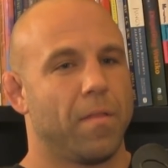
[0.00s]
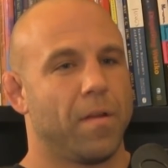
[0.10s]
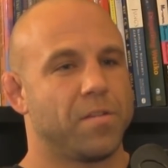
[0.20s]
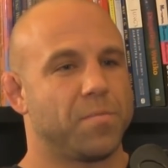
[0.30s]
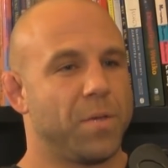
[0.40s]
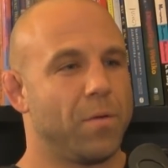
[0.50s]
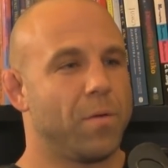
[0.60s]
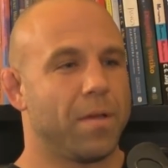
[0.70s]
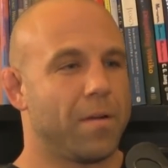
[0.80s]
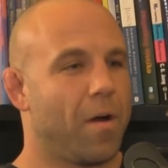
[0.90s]
there's
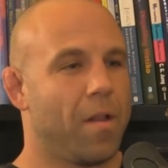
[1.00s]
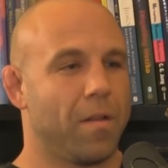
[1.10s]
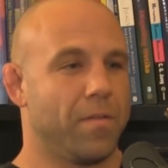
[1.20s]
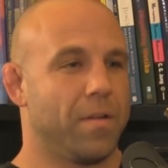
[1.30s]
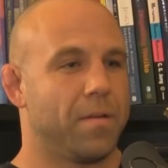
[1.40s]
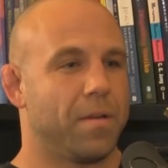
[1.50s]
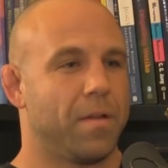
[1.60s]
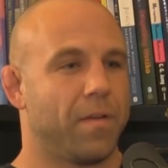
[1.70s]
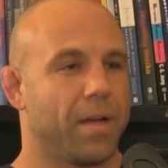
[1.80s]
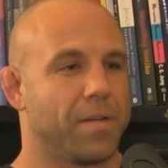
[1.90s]
beauty in all of it
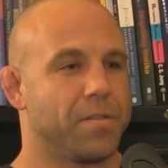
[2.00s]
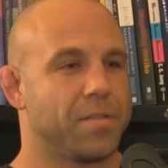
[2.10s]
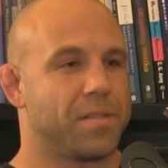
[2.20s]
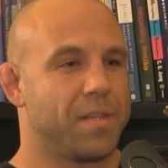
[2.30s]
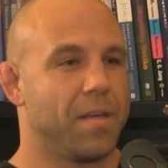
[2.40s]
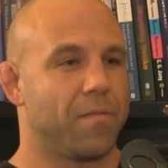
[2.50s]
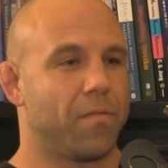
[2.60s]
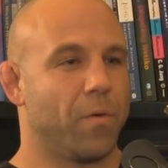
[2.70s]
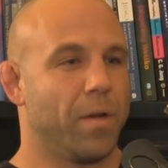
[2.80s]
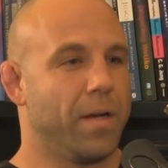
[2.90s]
if I can just see it
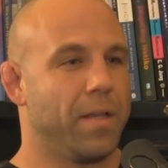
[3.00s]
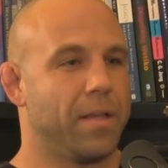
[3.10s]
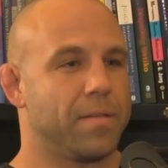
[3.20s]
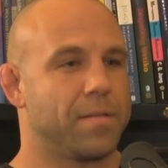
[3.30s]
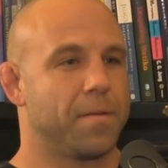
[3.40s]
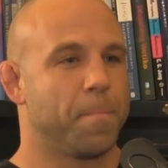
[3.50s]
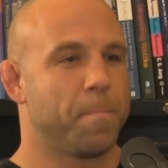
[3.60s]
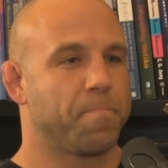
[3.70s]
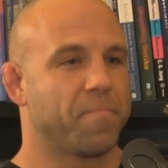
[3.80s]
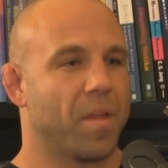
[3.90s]
for what it is.
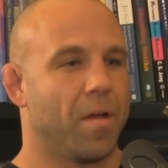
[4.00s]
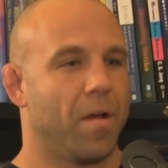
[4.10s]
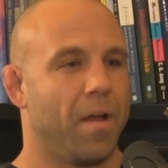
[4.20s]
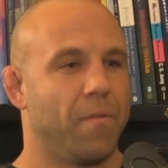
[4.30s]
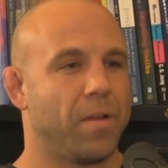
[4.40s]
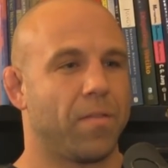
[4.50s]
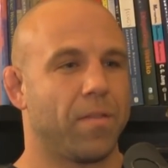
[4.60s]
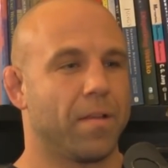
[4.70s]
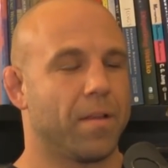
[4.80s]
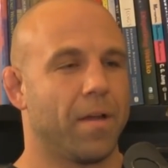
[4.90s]
Mm-hmm.
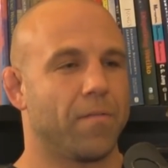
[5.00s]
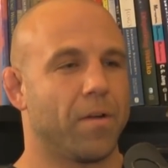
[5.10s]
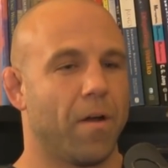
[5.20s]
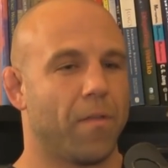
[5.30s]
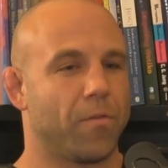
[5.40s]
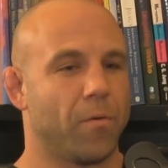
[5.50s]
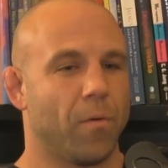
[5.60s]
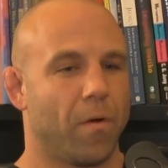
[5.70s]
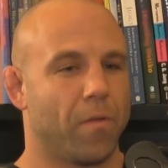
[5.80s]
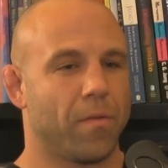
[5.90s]
Everything that I've gone
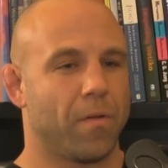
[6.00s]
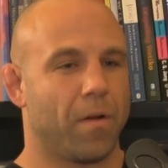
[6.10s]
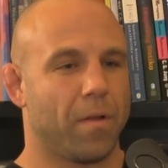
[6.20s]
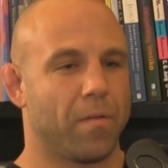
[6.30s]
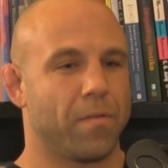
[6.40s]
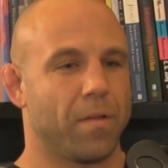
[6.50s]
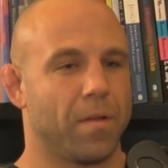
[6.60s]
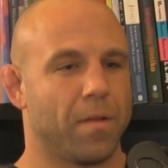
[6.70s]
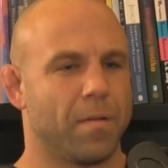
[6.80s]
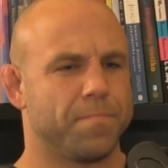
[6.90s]
through, all the all of
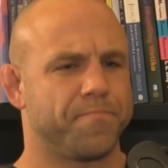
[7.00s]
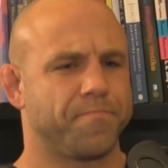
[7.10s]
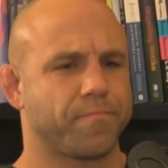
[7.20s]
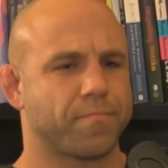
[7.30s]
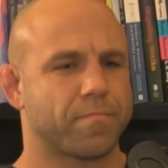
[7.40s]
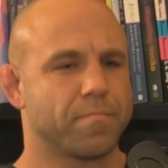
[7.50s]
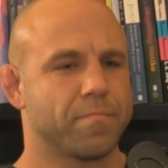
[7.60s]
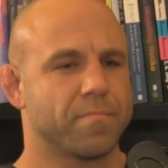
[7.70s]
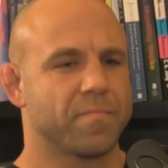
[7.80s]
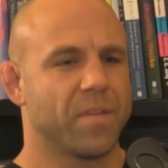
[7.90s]
the
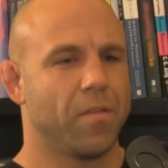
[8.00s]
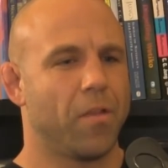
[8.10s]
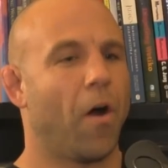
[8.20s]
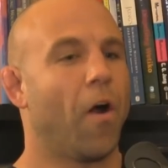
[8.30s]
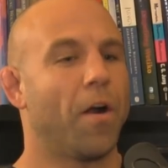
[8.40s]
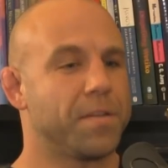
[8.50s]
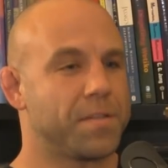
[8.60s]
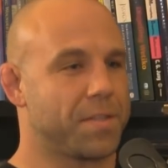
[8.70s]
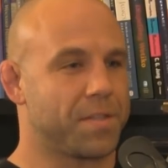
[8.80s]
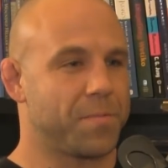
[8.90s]
the
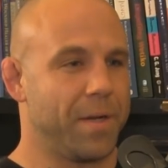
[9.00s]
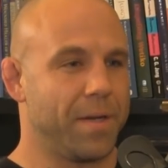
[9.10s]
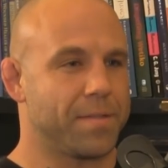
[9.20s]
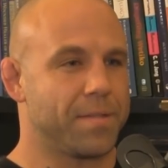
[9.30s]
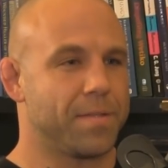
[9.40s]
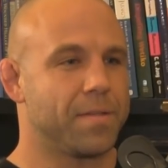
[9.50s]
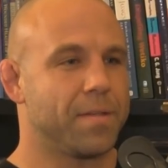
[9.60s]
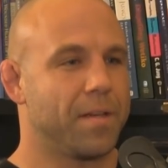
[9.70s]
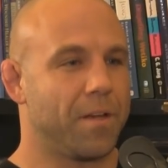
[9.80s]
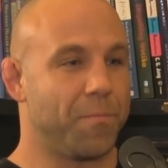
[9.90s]
hardest
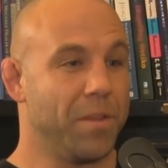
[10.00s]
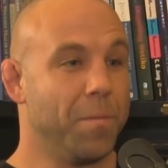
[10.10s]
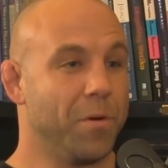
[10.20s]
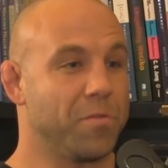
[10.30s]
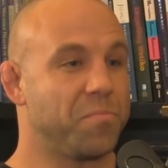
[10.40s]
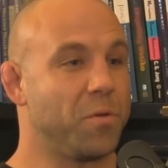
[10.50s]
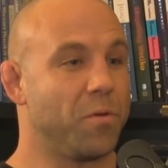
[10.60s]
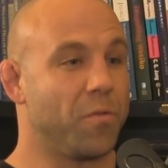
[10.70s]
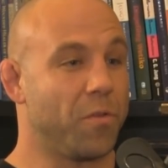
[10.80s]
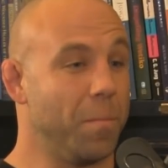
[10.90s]
experiences have been the most
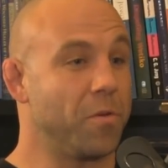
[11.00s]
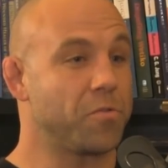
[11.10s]
beautiful, the